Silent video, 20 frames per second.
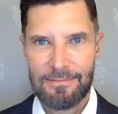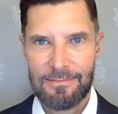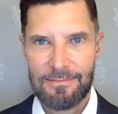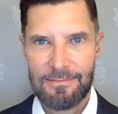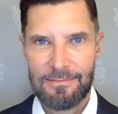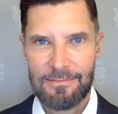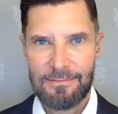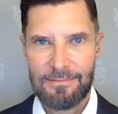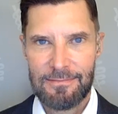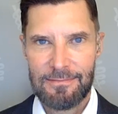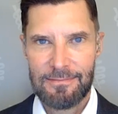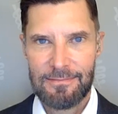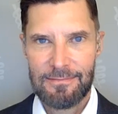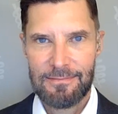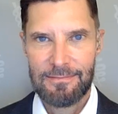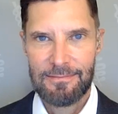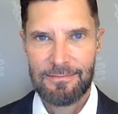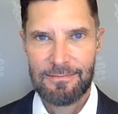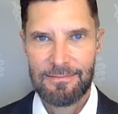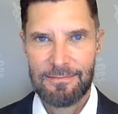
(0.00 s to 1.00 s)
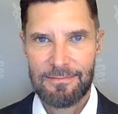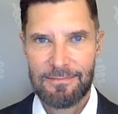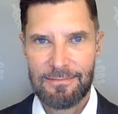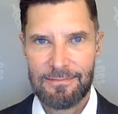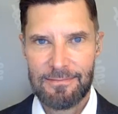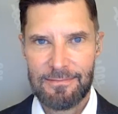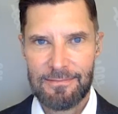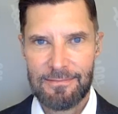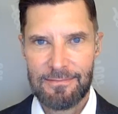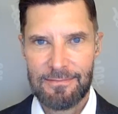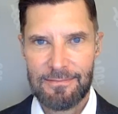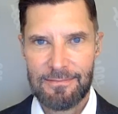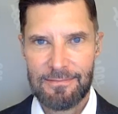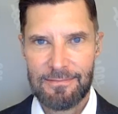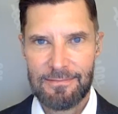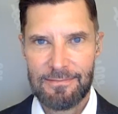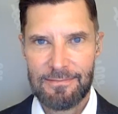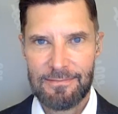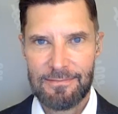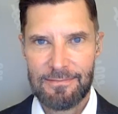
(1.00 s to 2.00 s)

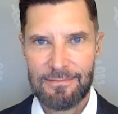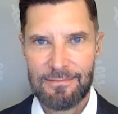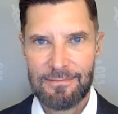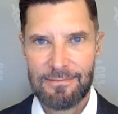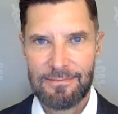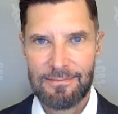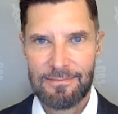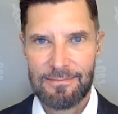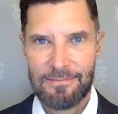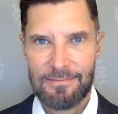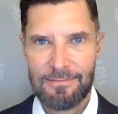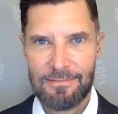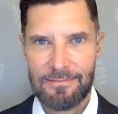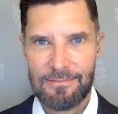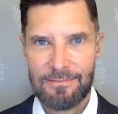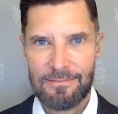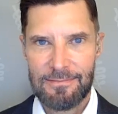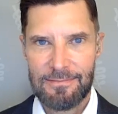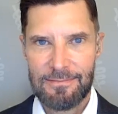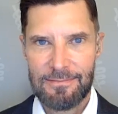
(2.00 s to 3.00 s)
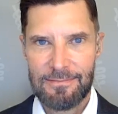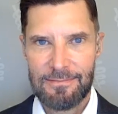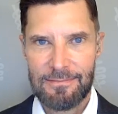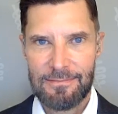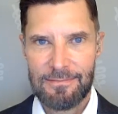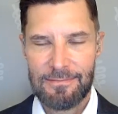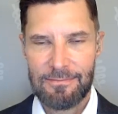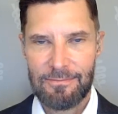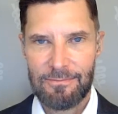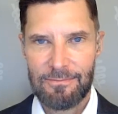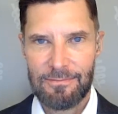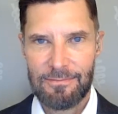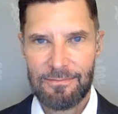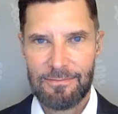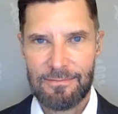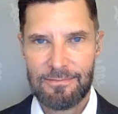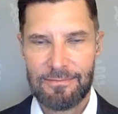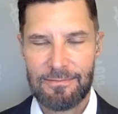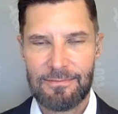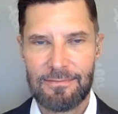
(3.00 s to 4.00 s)

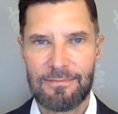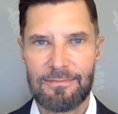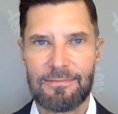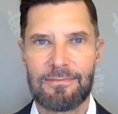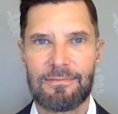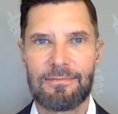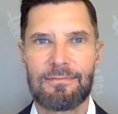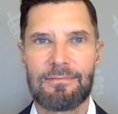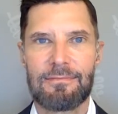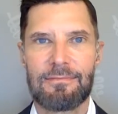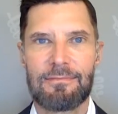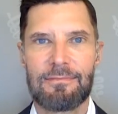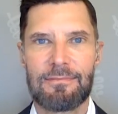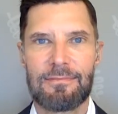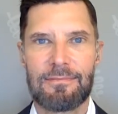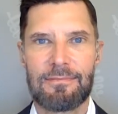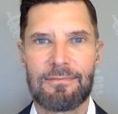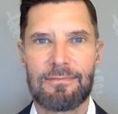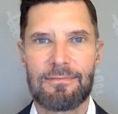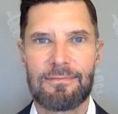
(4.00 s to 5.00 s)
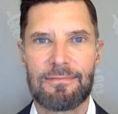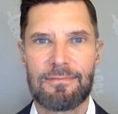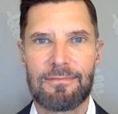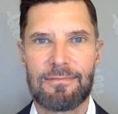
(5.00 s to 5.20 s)
(silent)